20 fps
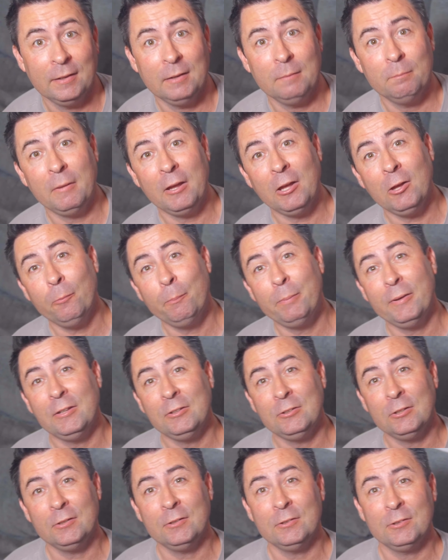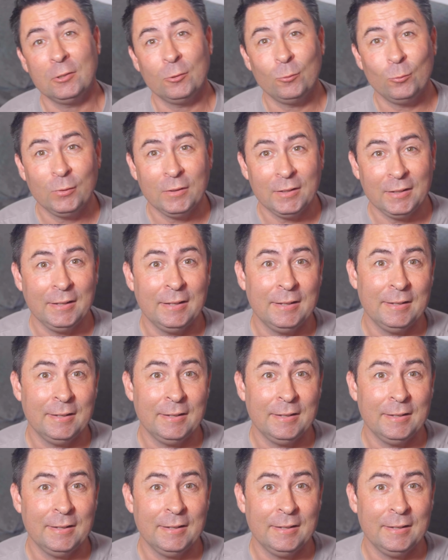In my opinion, there really